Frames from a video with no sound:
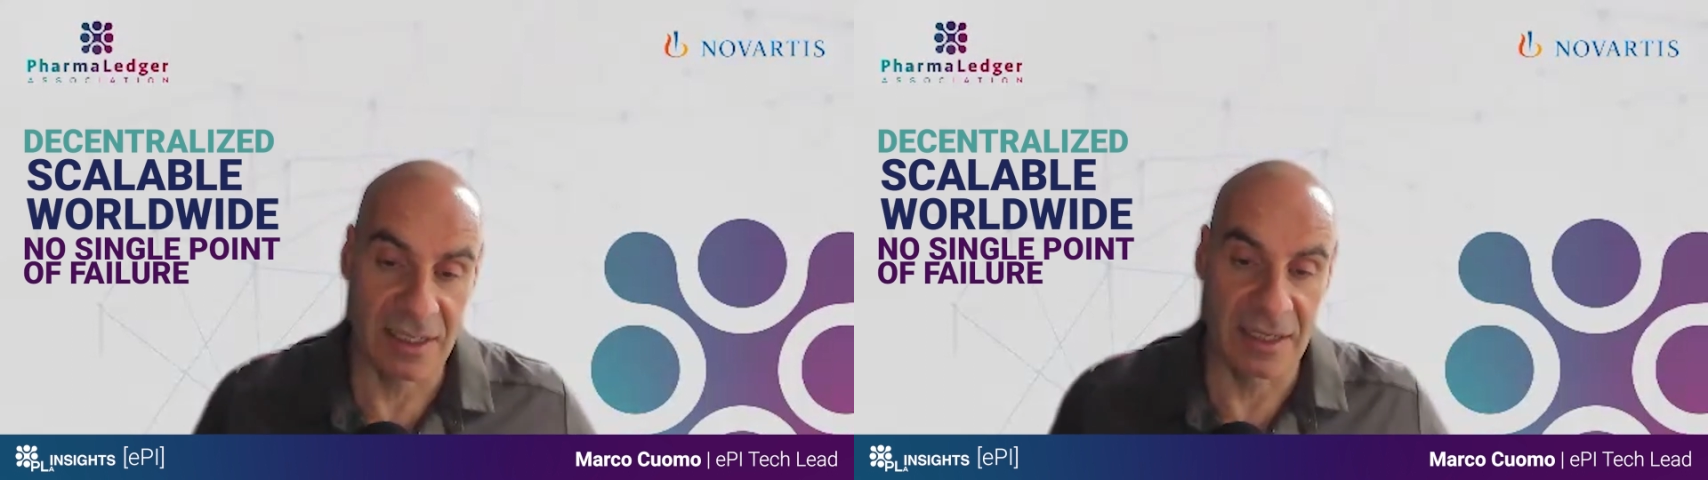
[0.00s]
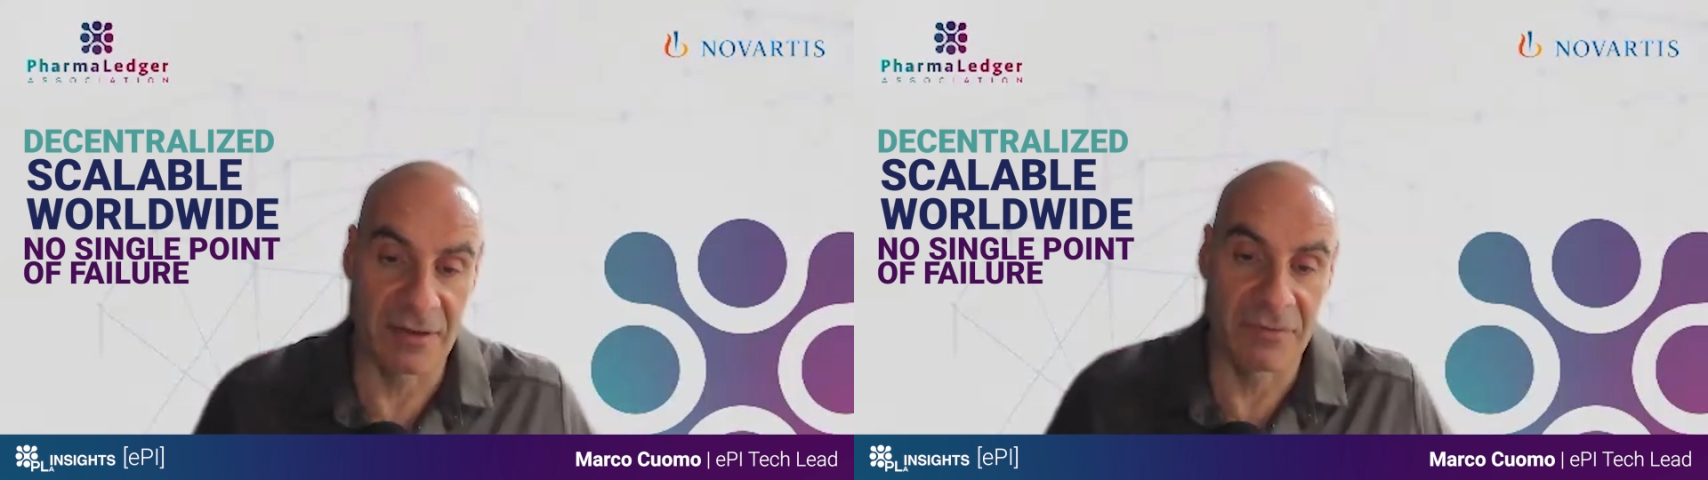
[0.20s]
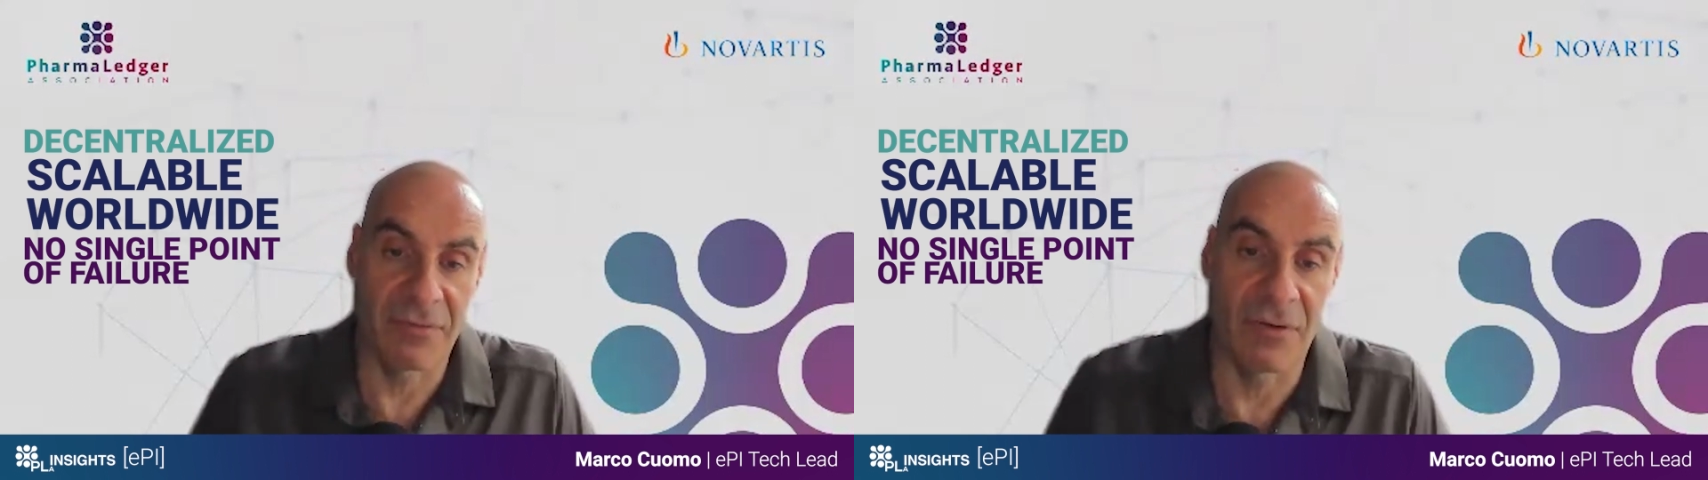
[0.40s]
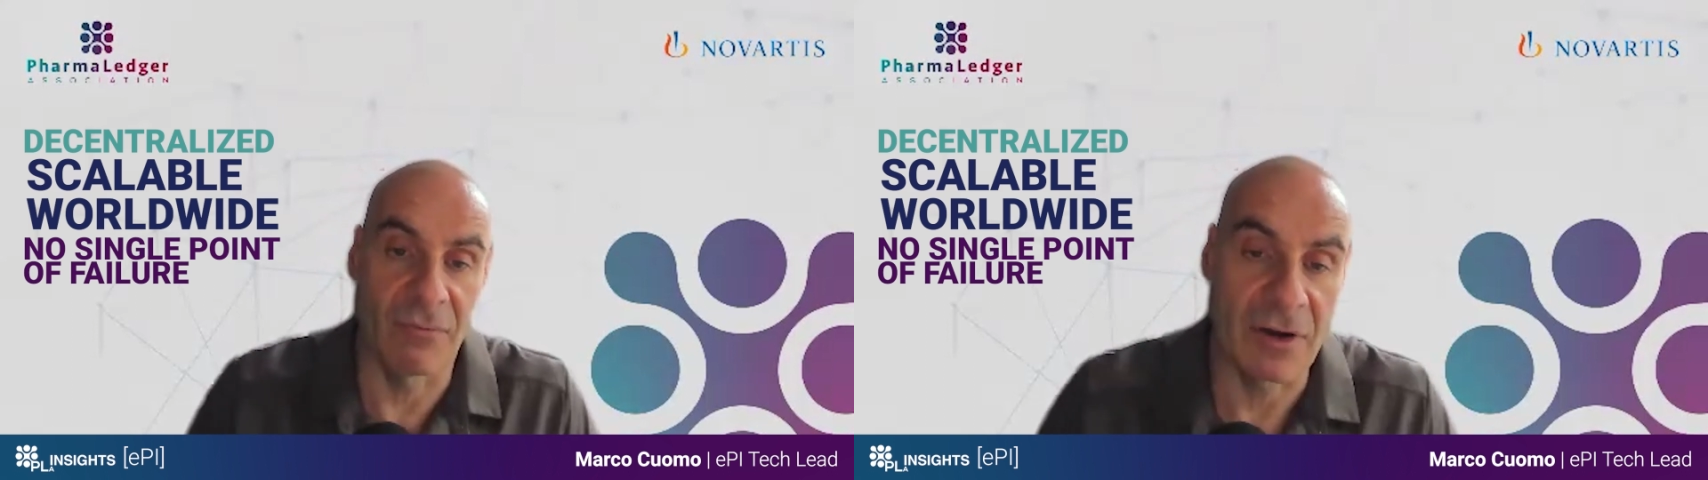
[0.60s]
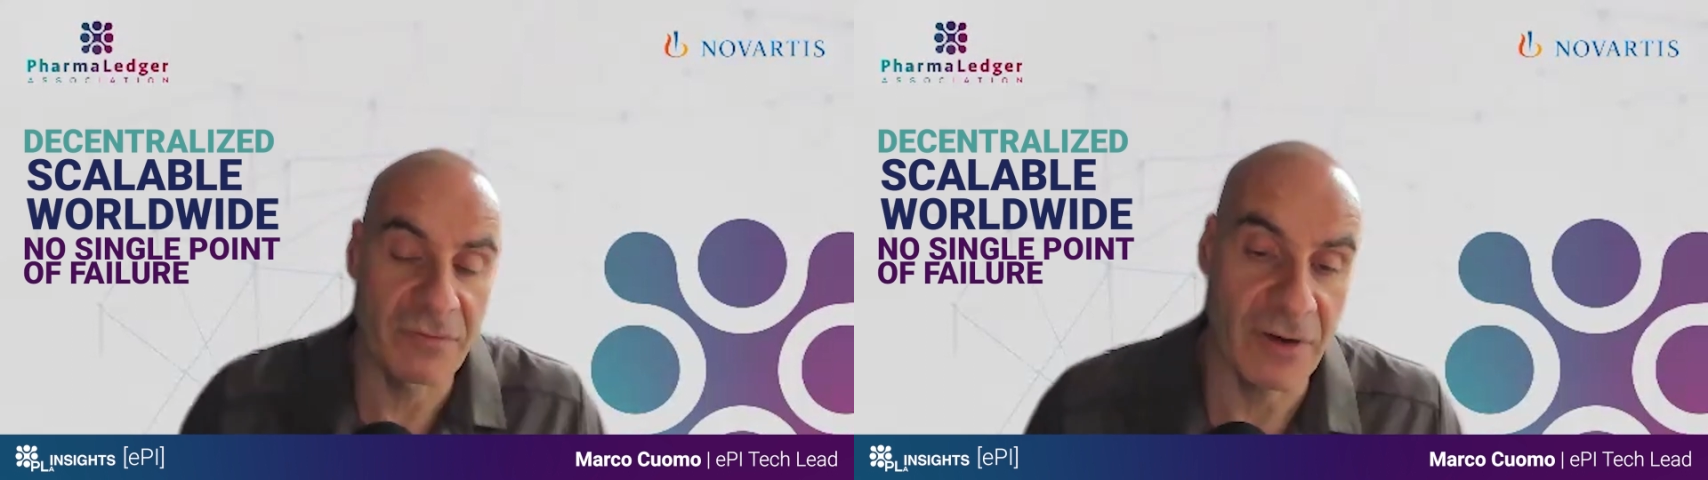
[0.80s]
if
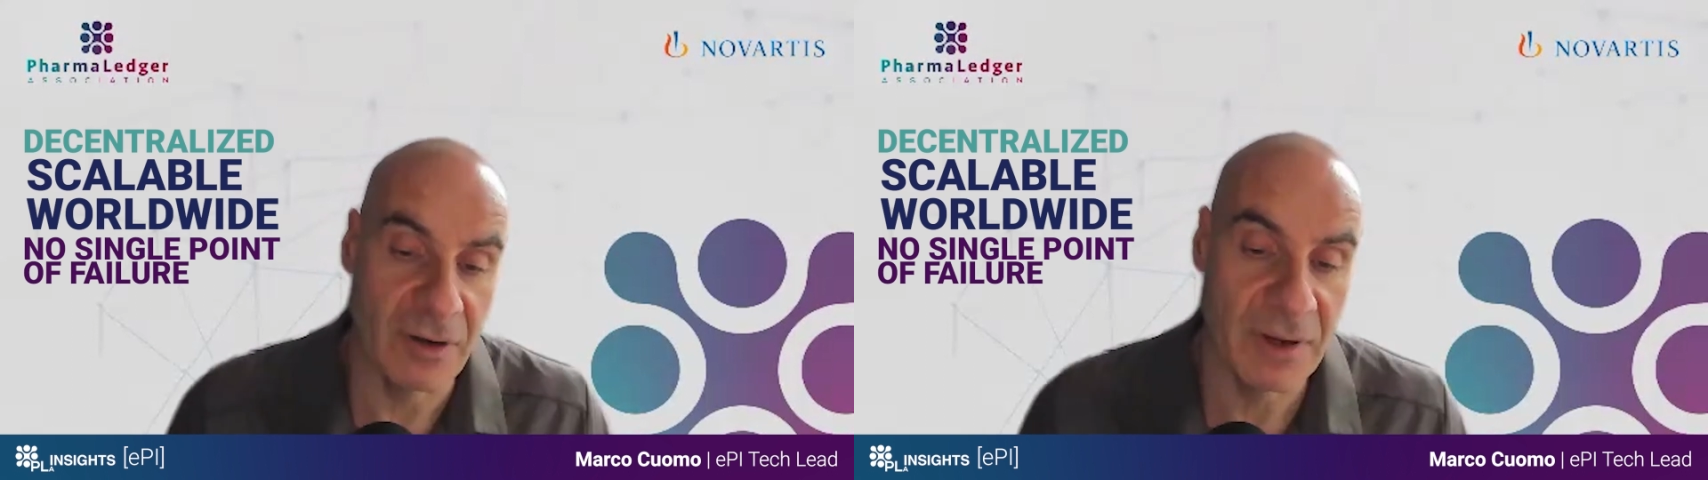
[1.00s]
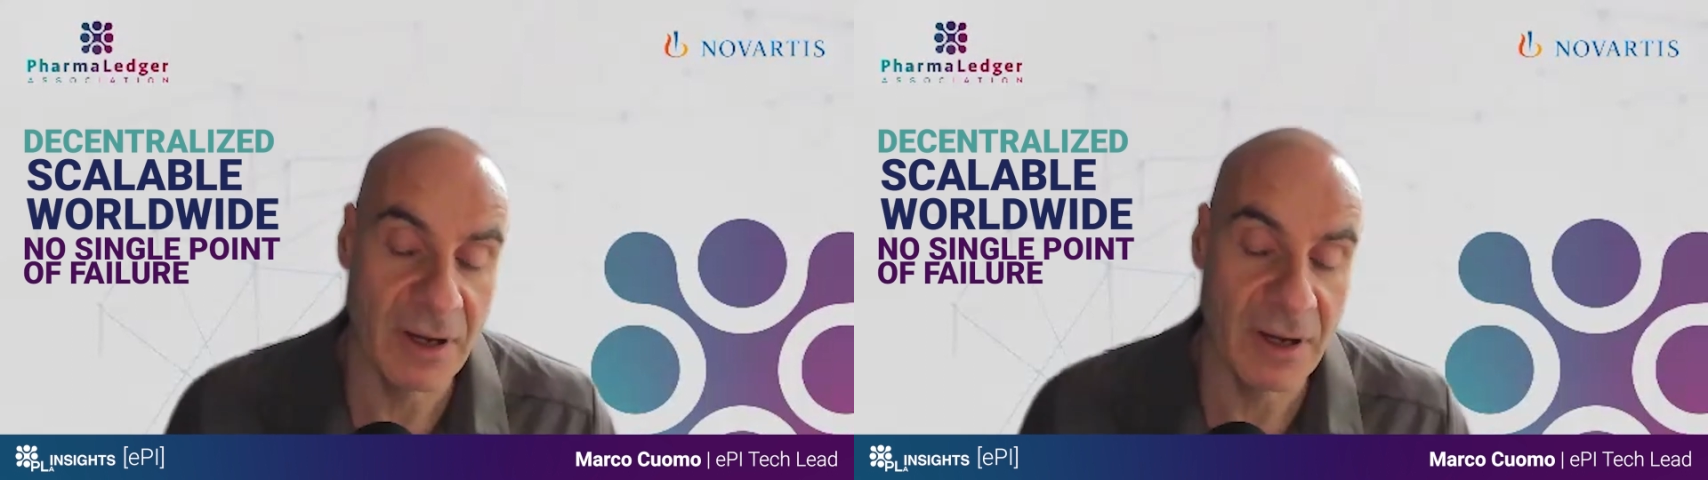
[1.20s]
one pharma